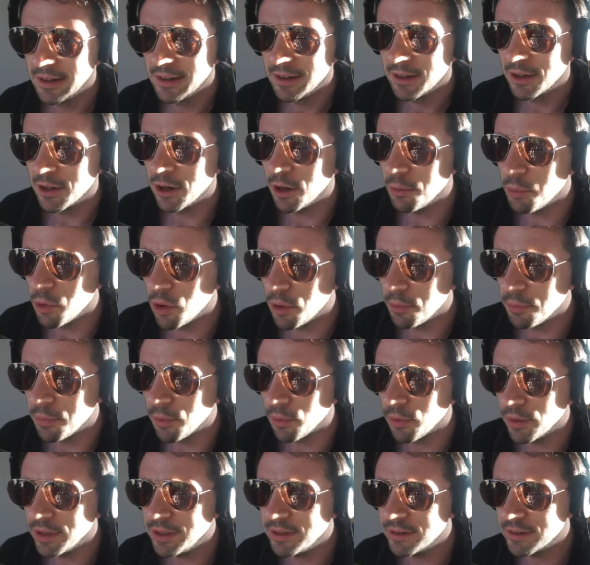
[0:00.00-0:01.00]
Come on,
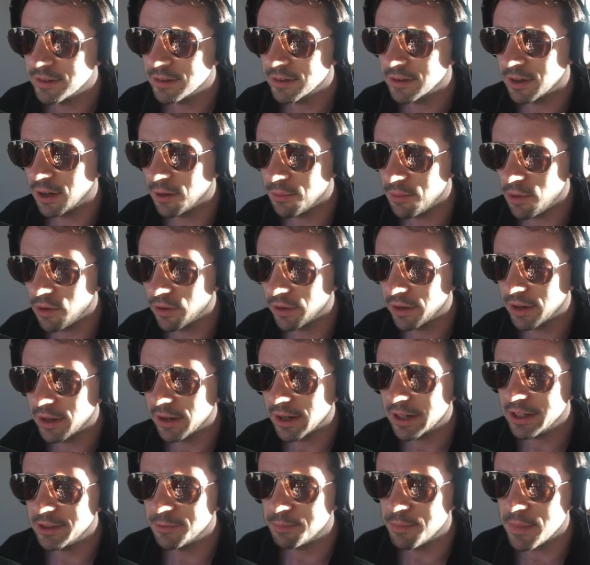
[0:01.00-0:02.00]
boys. Come on.
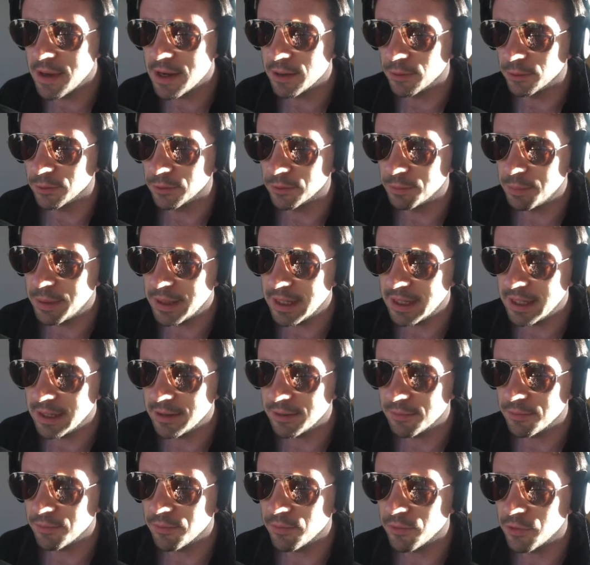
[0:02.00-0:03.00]
It's Milnes.
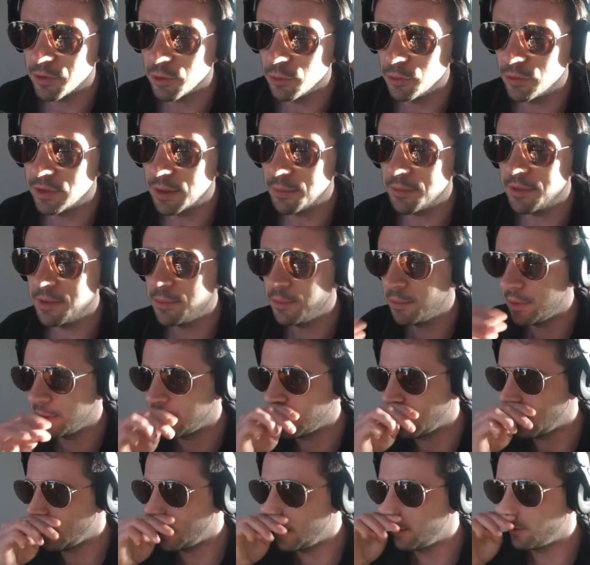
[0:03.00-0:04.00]
Do something
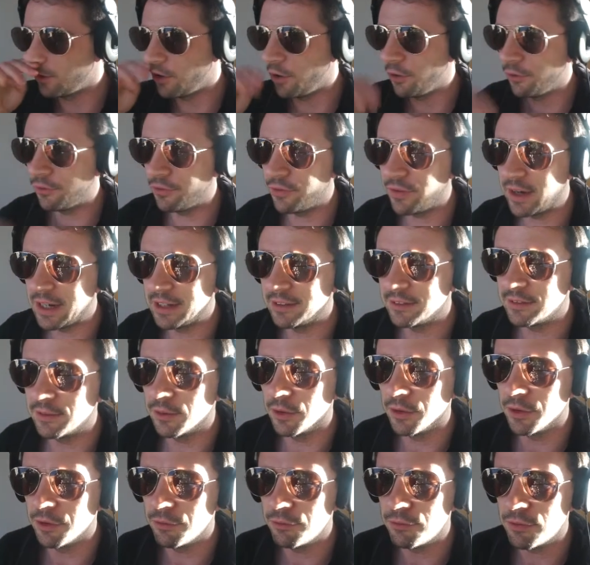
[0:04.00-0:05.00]
with it. Here's Odd face
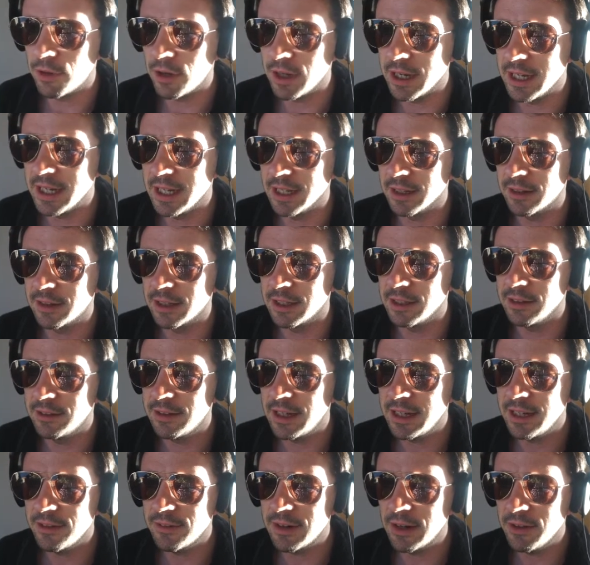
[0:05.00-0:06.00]
on the right here. Can he
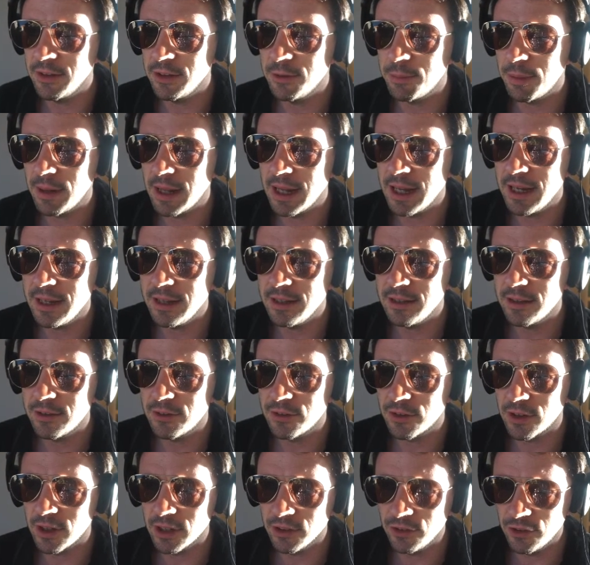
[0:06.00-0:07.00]
take it round this player?
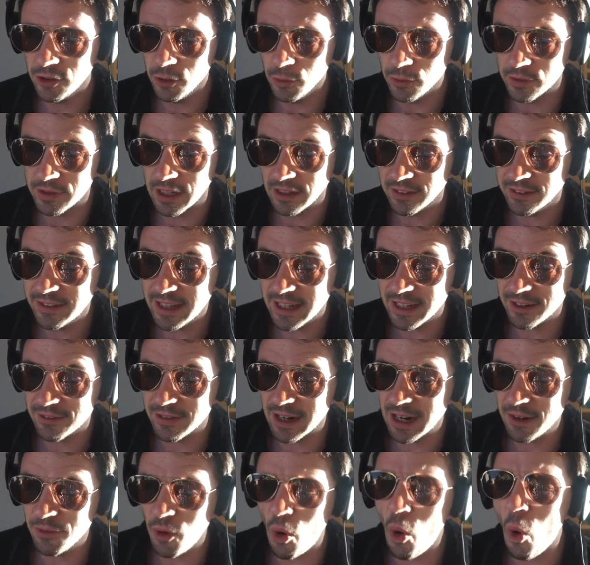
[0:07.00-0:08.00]
Tries to. Does get it
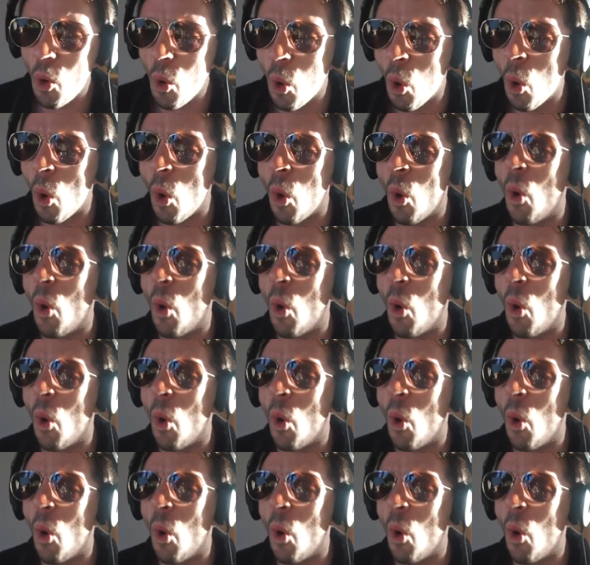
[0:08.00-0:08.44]
round. Oh!